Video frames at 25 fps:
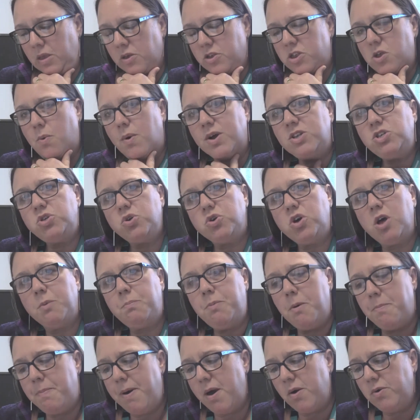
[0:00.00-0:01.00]
So I took a
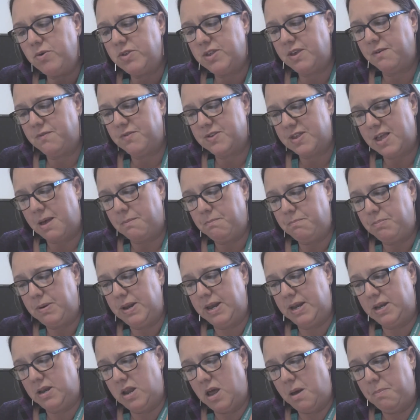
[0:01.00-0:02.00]
purposive
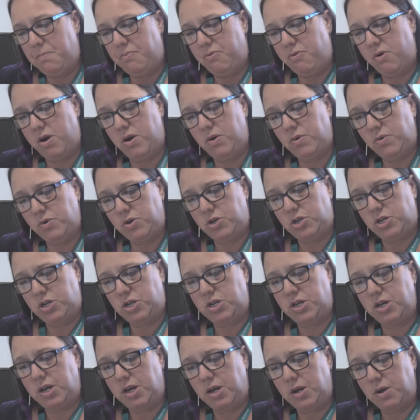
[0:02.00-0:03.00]
sampling
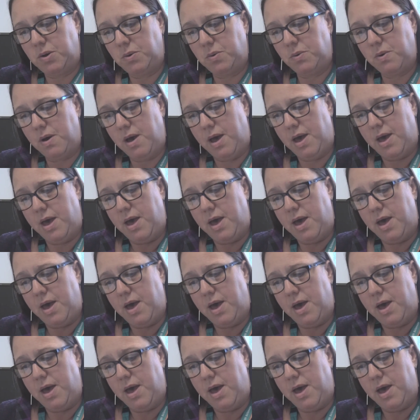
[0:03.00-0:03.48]
approach to